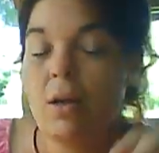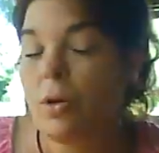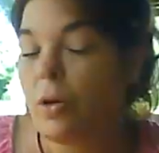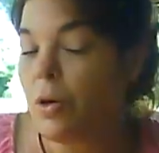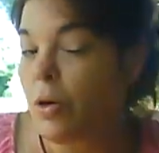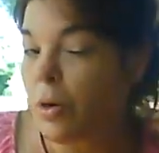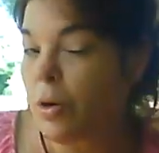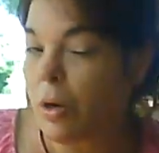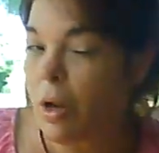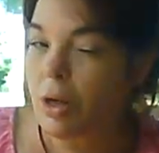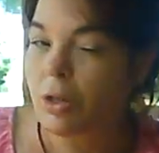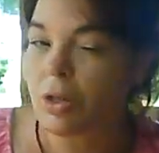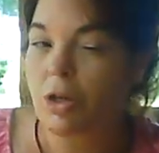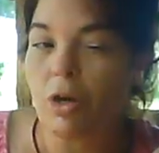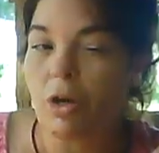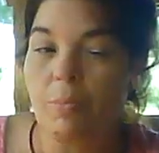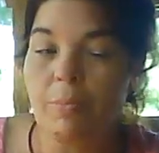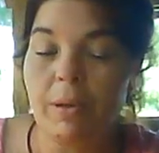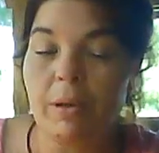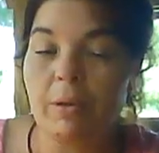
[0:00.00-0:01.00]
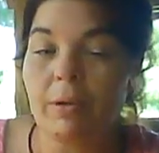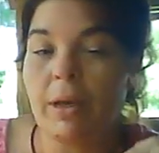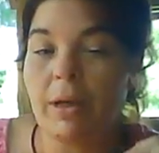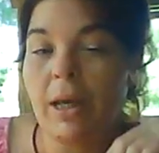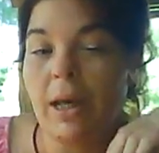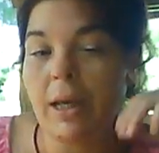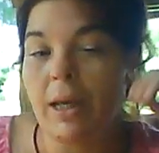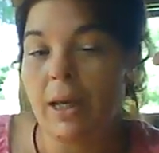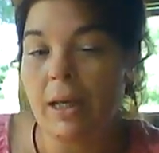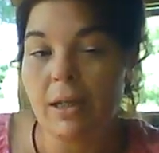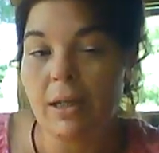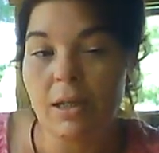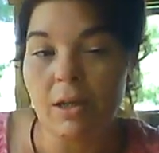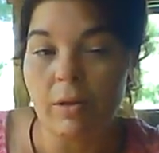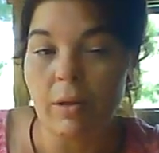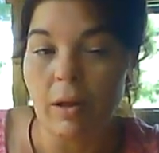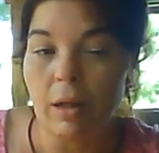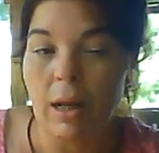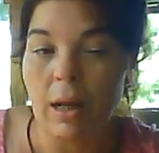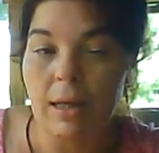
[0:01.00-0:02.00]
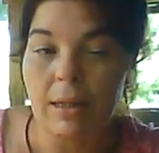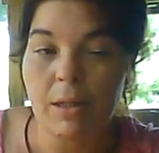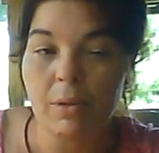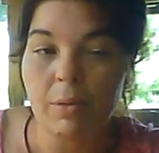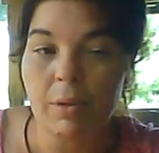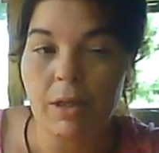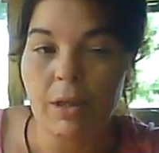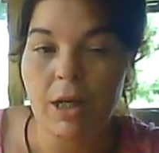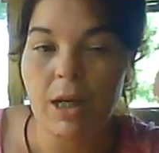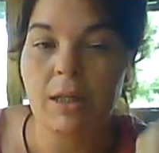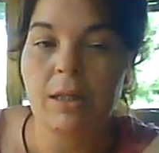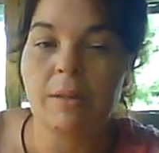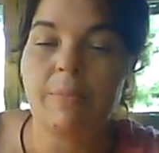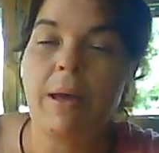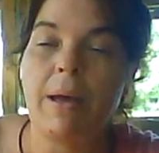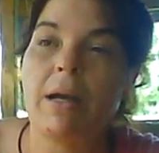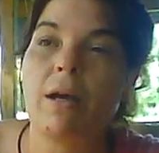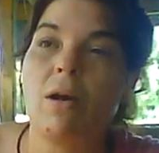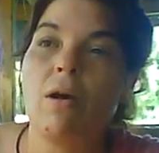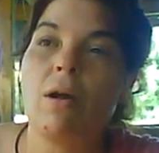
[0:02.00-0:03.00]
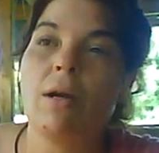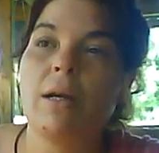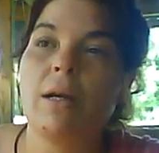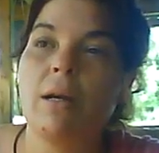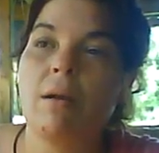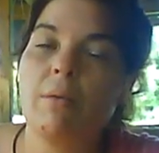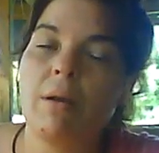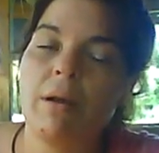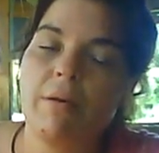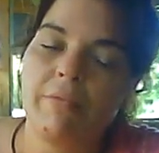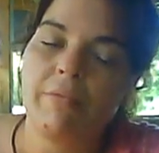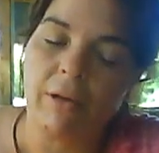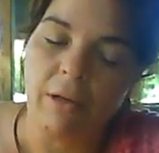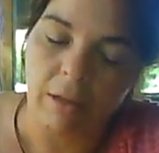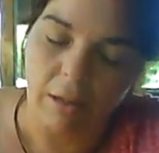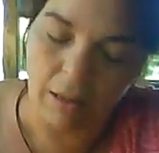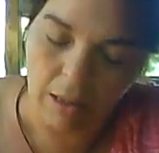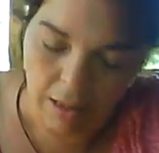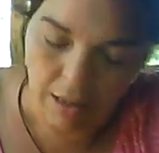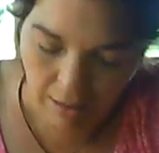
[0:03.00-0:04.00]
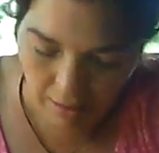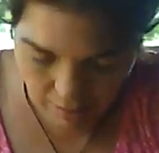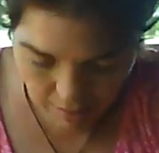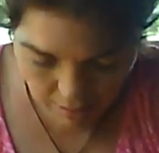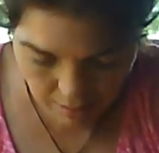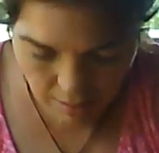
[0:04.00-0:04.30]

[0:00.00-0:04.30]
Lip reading: neurological pill to kick in so the light switch comes back on and I'm not feeling like,